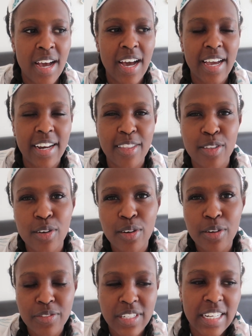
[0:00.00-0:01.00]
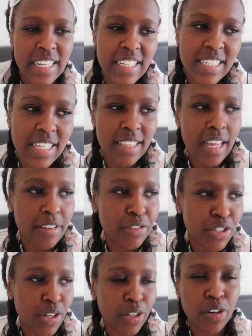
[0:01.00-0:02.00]
i had thought of deleting that
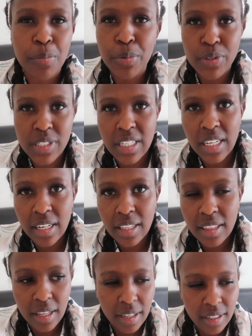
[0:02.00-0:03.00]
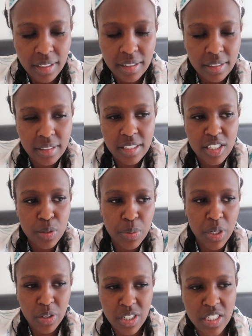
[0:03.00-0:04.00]
video and not posting anything this
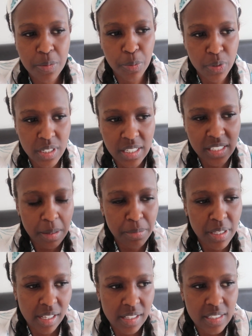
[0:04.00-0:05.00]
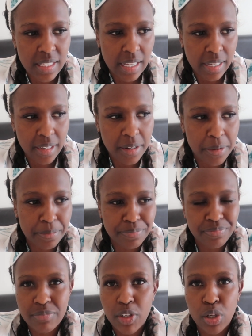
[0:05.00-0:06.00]
week or just posting something else like
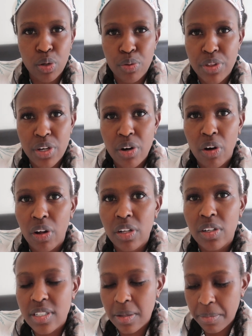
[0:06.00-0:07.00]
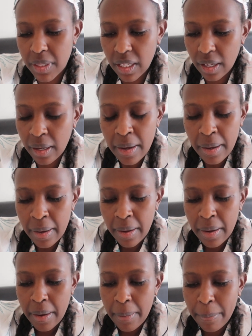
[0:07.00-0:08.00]
um, clothing haul or something.
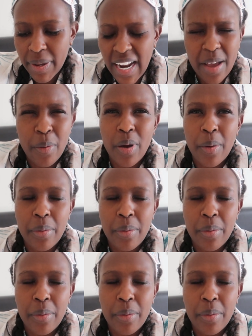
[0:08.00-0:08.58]
But I,